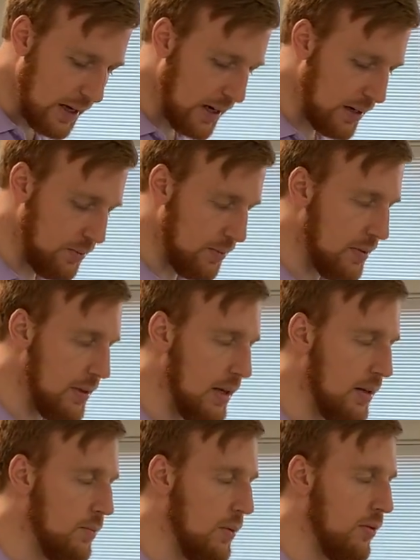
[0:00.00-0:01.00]
Again, I don't
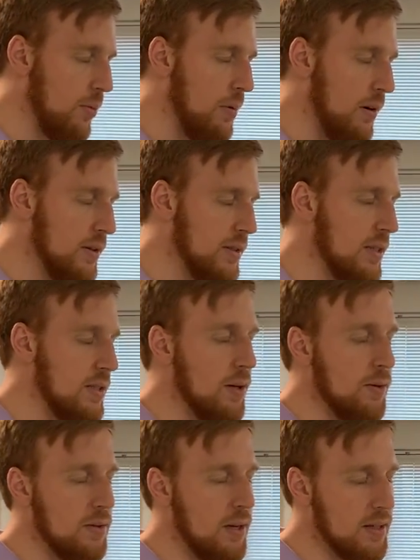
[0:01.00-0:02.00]
think whenever Paul says
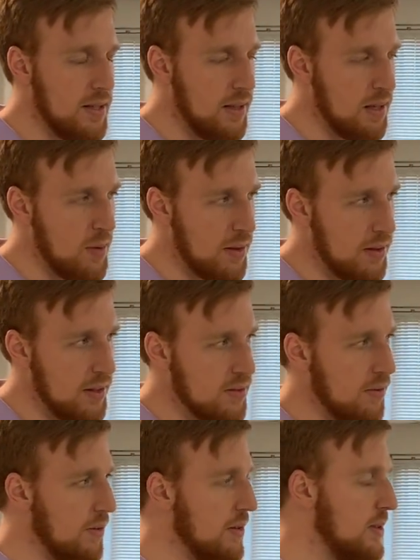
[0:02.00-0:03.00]
not to think about the things
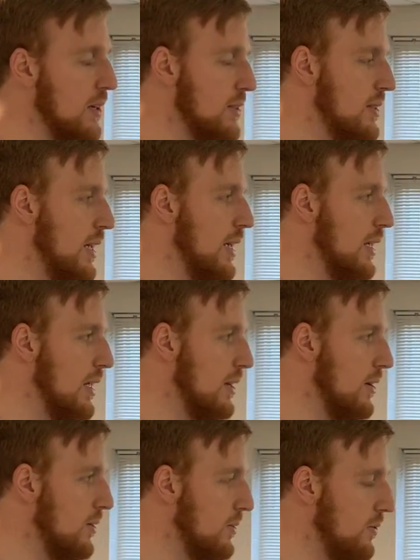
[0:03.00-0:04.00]
of earth, he's not saying, you
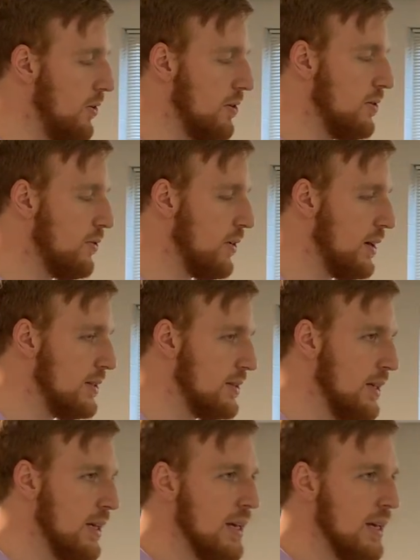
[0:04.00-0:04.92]
know, you've heard the phrase